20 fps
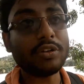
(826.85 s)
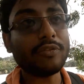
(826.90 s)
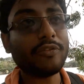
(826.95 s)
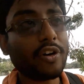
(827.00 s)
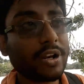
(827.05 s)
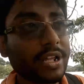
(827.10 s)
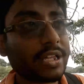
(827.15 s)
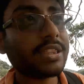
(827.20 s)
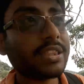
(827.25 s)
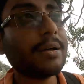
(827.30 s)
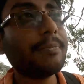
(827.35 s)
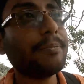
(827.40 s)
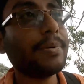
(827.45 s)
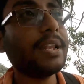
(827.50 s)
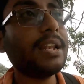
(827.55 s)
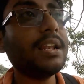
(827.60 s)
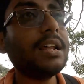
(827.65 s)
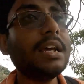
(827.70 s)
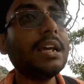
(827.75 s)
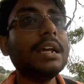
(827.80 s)
For example,
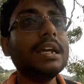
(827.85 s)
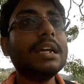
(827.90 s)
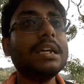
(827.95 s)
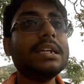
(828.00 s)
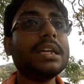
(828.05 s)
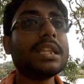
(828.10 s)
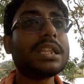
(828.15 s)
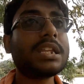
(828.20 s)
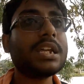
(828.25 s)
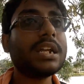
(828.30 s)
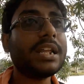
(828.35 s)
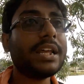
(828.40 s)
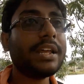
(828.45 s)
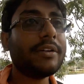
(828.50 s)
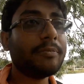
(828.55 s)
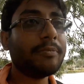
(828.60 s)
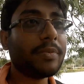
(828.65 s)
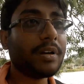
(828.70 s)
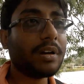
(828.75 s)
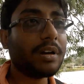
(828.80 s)
yesterday
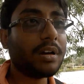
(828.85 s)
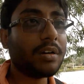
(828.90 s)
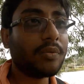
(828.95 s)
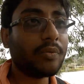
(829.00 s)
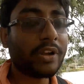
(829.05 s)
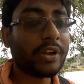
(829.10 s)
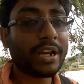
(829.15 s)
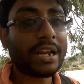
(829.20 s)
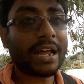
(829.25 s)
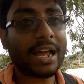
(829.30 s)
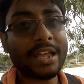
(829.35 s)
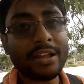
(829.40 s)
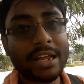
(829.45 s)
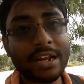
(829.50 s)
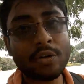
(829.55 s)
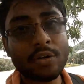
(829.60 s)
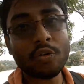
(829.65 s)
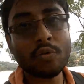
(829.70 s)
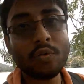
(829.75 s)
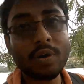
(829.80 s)
when I and
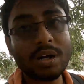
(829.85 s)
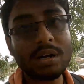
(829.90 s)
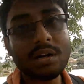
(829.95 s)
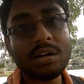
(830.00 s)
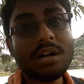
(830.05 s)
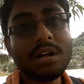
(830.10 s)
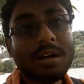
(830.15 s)
Ruwan,